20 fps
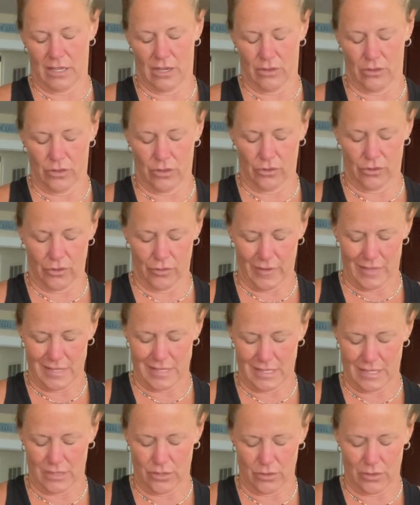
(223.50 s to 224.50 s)
Those of us
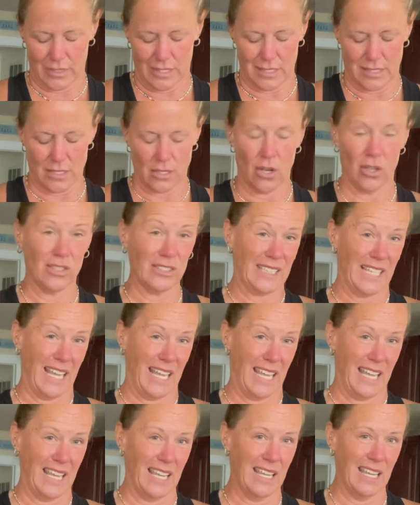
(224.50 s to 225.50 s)
that do this all
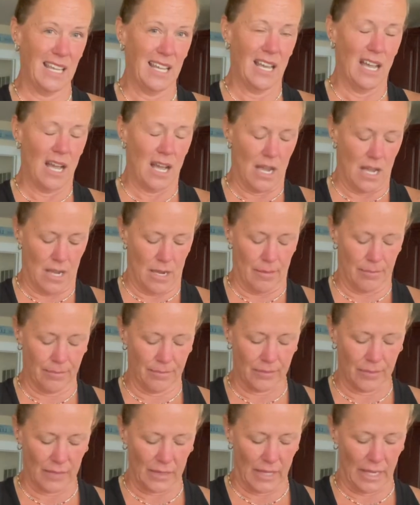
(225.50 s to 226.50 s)
day, I
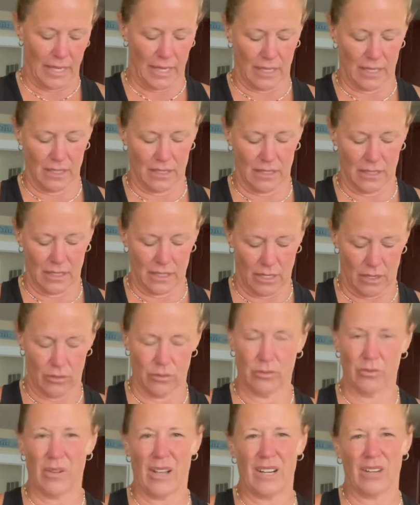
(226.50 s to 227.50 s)

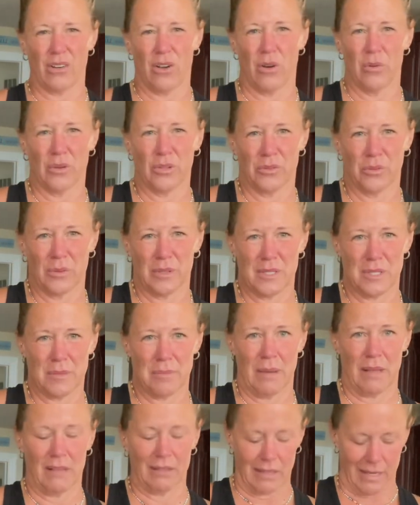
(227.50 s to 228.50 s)
don't always want to
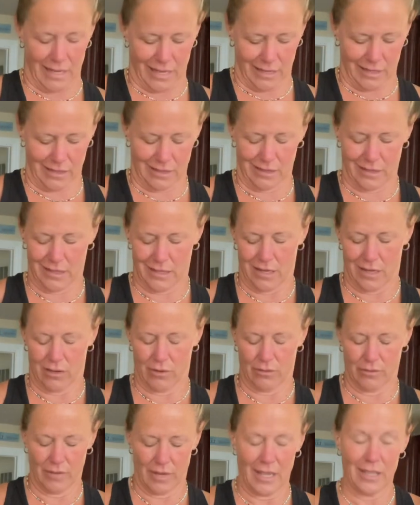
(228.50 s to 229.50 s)
smell
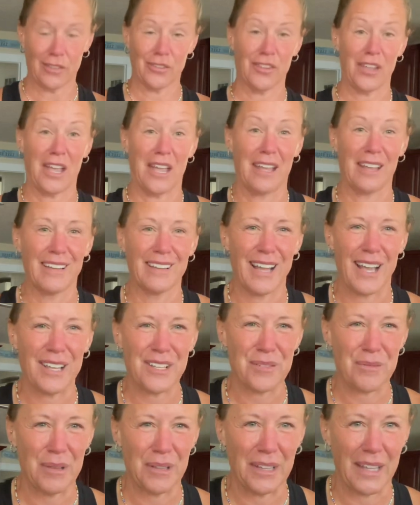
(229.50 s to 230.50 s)
I say I
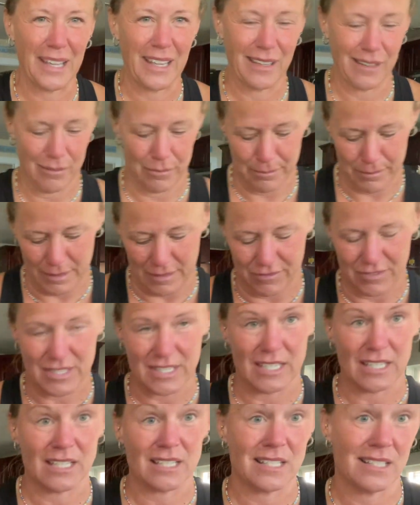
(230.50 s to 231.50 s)
smell like beef
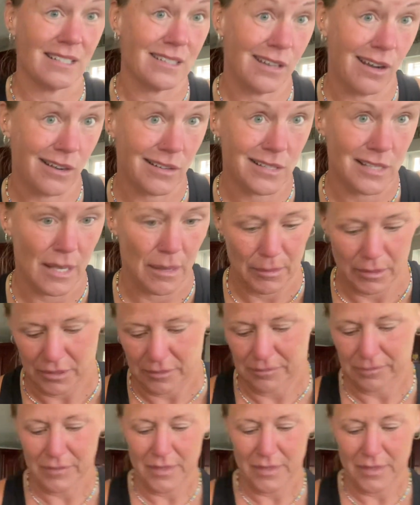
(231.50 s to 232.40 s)
sticks and dog slobber.